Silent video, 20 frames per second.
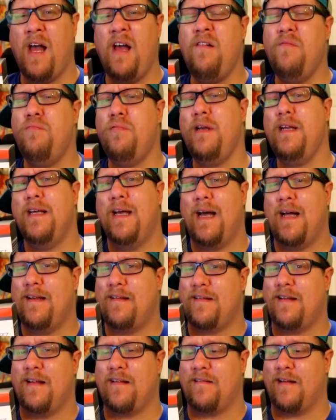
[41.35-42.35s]
I have plenty of
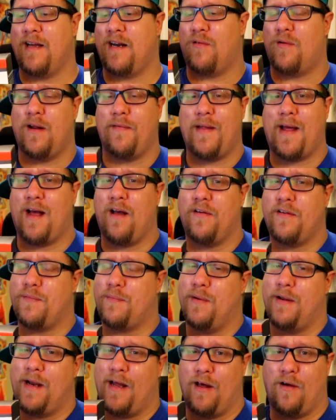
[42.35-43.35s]
headsets laying around the house,
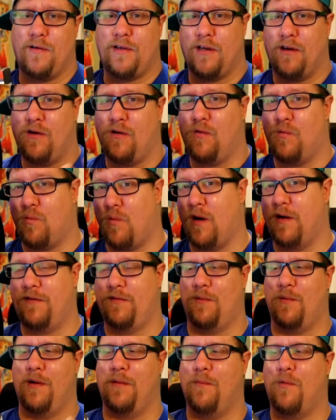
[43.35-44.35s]
but hell, you know,
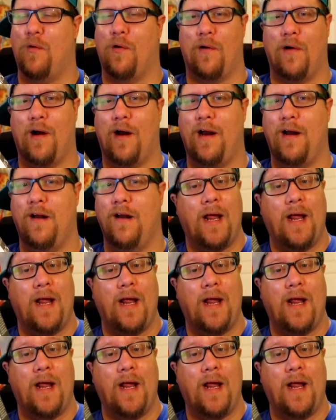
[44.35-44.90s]
what's one more, right?